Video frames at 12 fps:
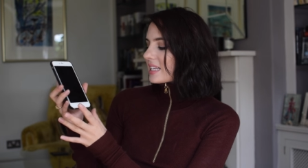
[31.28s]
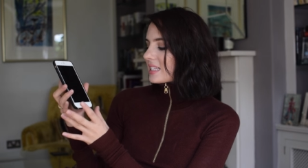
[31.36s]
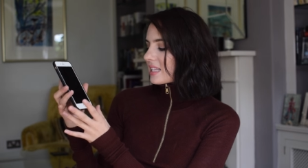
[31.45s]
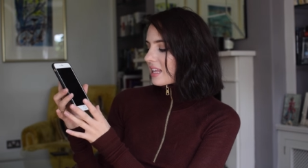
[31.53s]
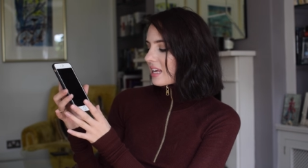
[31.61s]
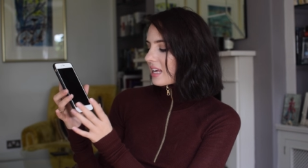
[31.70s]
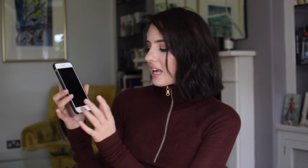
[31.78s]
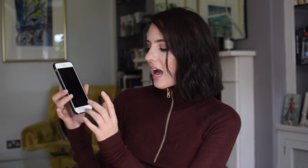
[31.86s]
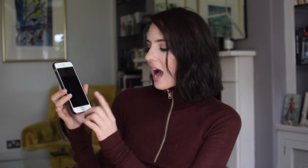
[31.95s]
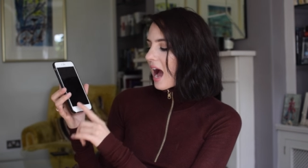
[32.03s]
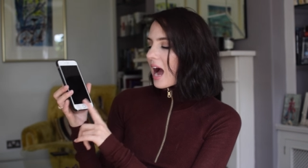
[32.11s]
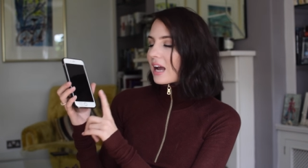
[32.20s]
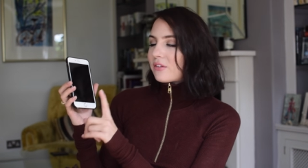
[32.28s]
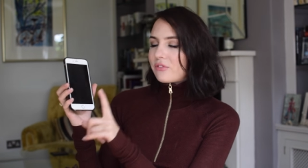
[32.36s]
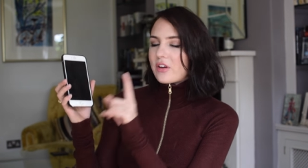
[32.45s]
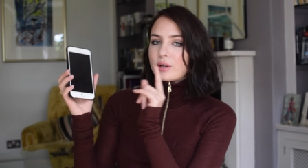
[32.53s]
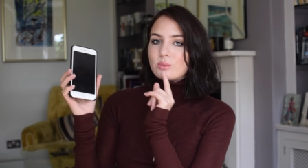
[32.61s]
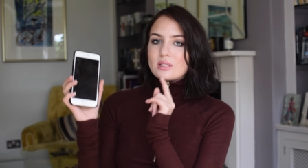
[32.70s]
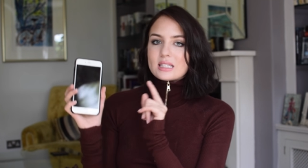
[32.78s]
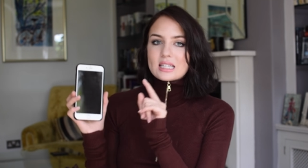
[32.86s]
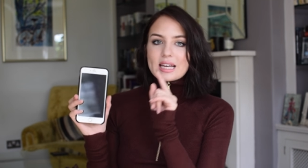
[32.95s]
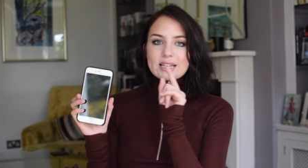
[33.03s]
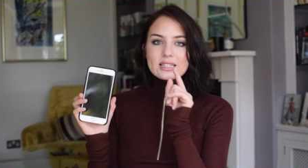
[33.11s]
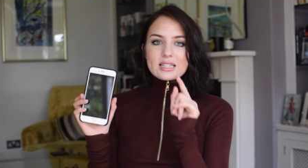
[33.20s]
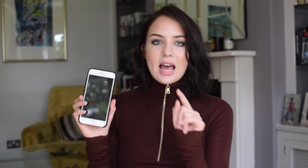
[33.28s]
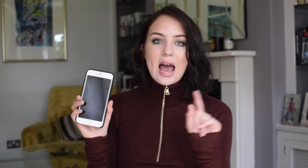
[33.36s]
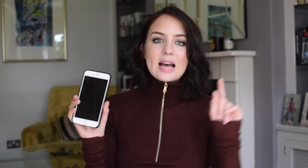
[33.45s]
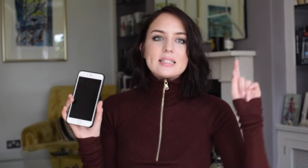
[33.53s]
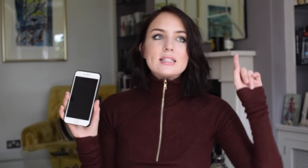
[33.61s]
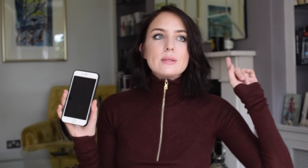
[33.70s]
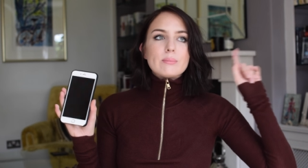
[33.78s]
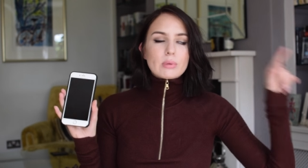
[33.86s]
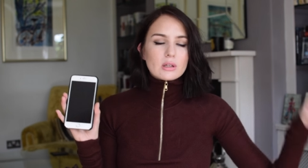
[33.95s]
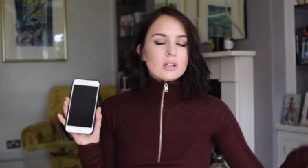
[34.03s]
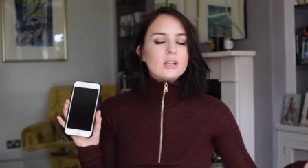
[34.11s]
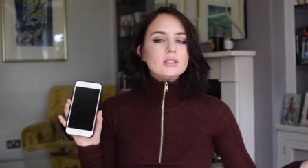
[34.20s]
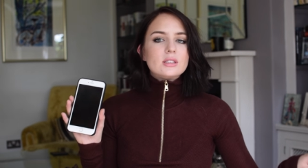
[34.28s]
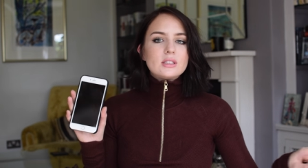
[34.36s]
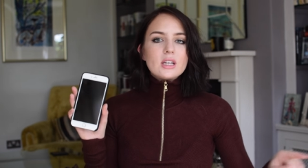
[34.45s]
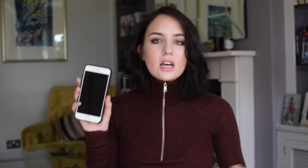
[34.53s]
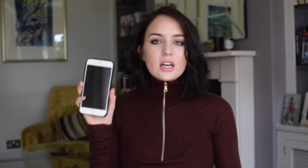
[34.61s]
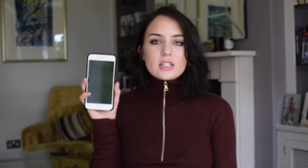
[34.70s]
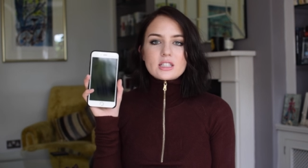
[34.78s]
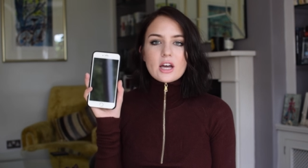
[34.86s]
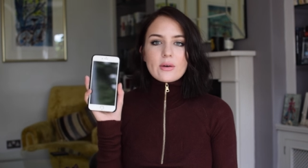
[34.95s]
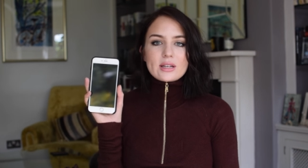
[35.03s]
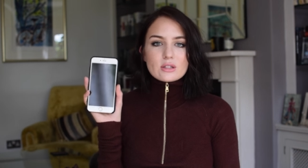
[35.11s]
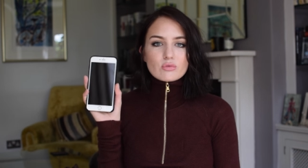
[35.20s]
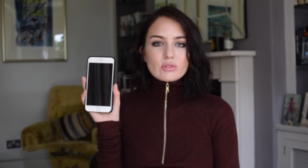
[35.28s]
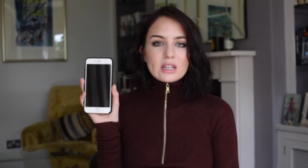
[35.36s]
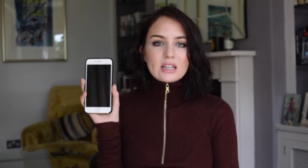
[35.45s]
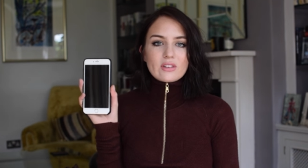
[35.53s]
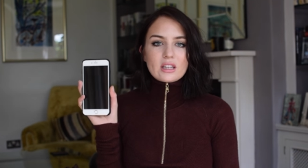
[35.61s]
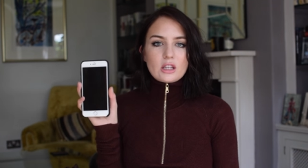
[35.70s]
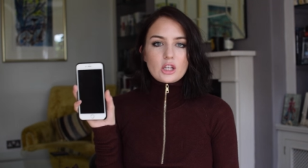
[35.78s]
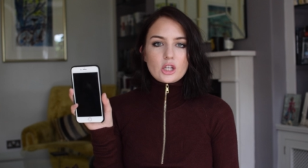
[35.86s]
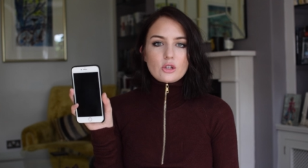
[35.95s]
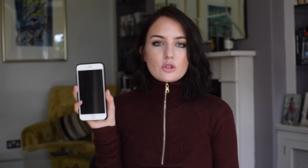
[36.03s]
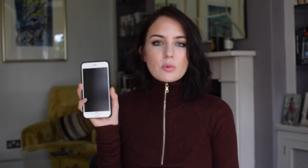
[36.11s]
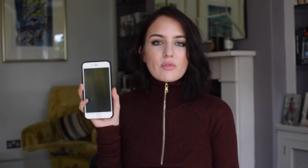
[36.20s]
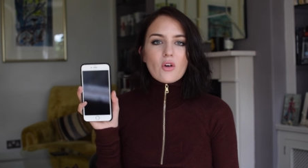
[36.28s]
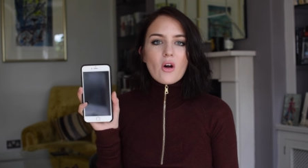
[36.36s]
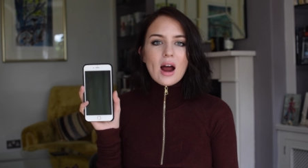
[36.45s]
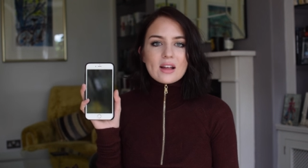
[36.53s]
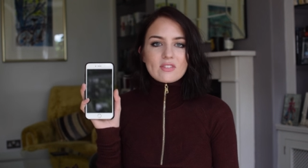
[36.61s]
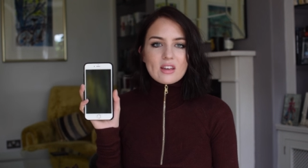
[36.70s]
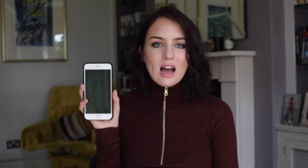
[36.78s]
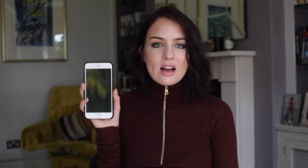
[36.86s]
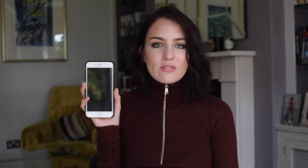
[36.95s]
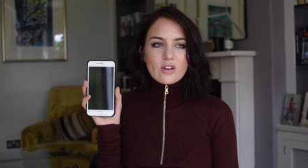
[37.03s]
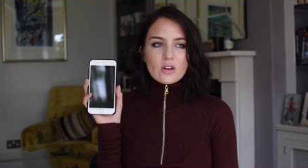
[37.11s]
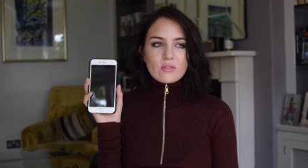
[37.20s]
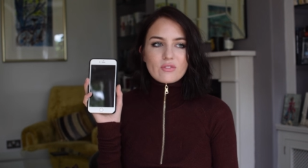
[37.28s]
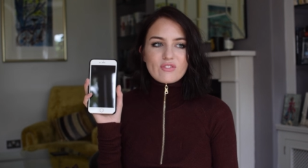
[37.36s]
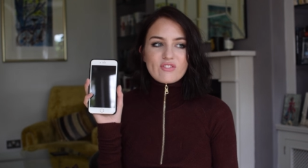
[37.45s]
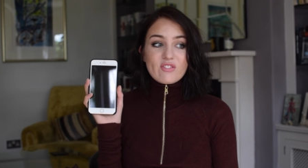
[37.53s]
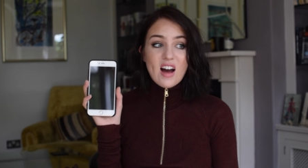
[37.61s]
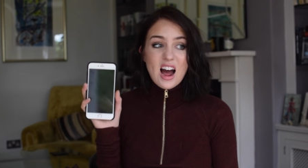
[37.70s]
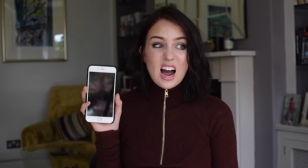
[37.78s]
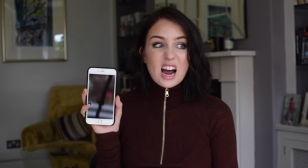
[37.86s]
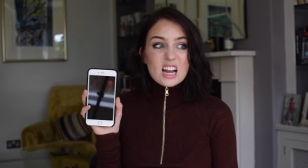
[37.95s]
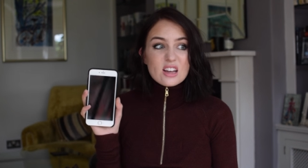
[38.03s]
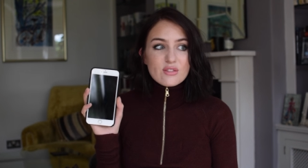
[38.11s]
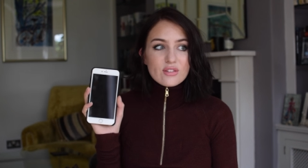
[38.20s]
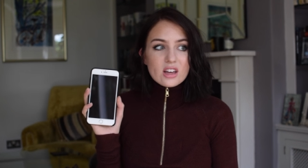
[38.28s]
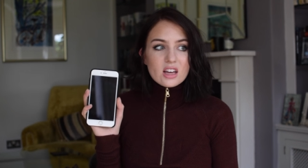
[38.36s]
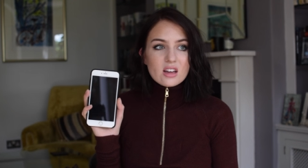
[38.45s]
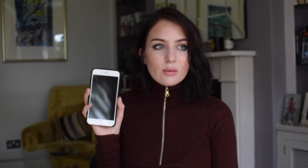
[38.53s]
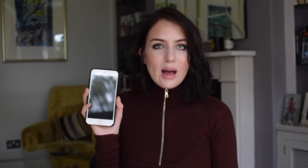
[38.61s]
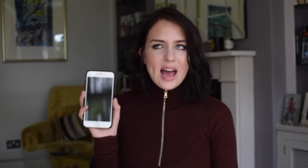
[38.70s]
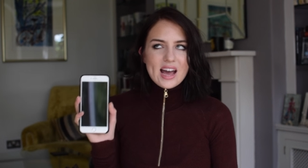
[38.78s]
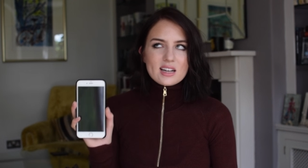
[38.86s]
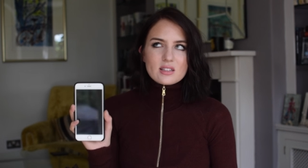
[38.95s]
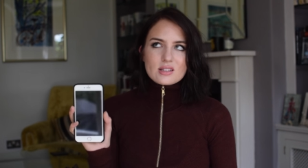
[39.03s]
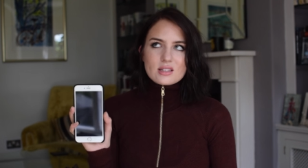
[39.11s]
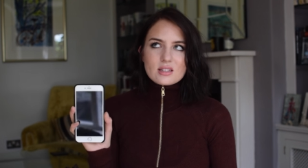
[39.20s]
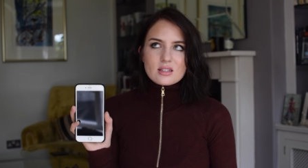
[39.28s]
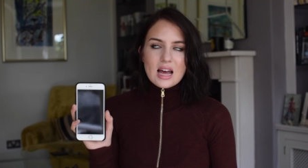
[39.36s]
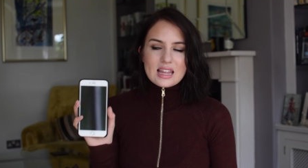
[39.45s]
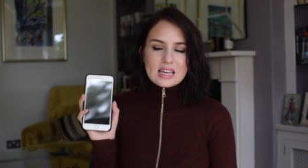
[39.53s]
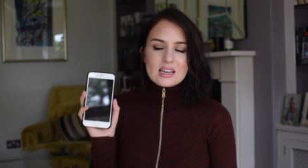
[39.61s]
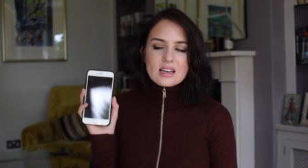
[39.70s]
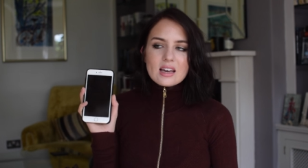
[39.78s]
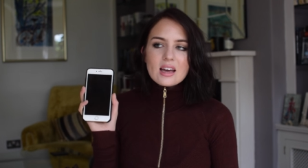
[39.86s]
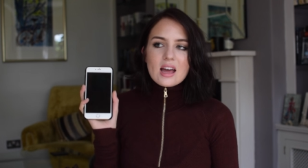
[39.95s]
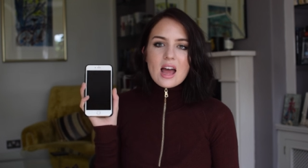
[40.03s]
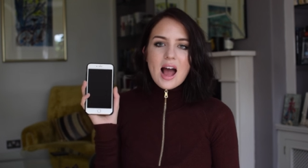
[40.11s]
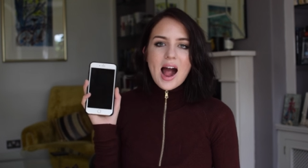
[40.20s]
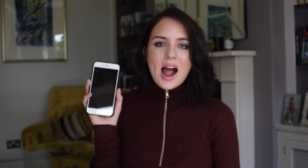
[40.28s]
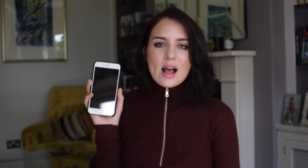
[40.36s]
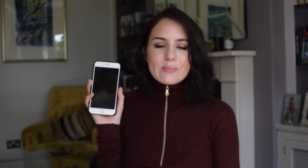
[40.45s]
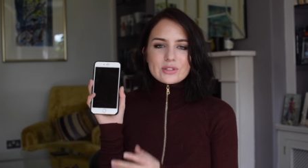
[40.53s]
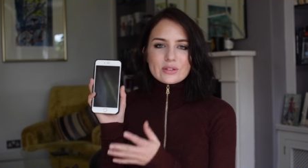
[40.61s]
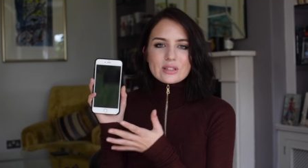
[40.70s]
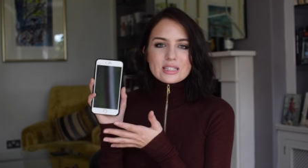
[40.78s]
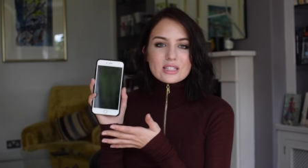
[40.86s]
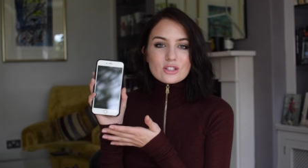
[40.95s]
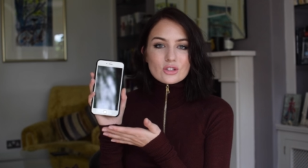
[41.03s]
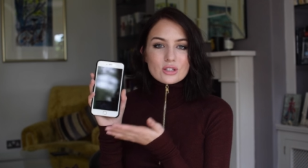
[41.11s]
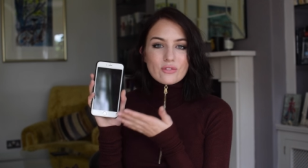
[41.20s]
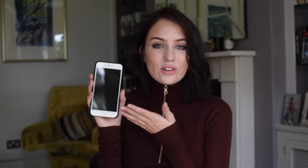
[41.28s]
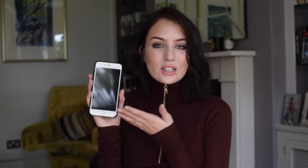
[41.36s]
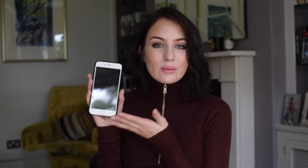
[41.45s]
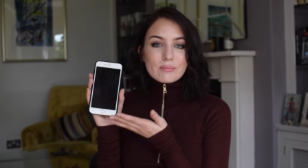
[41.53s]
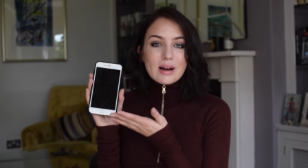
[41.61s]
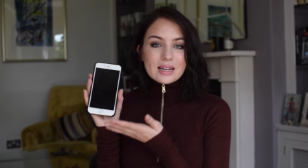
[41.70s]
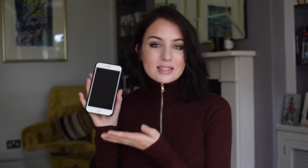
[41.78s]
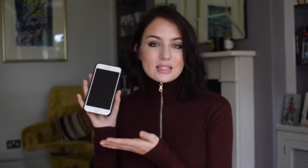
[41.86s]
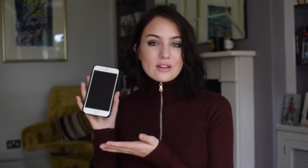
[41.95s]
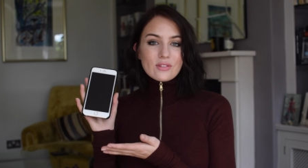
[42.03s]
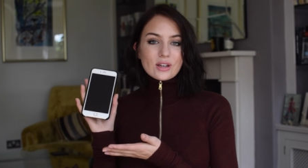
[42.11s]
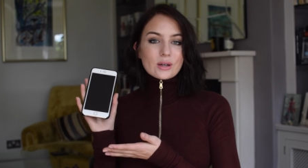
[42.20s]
is the iPhone 6s Plus. So it's really, really huge. Before I had the iPhone 5s, I think. Um, so this does feel massive in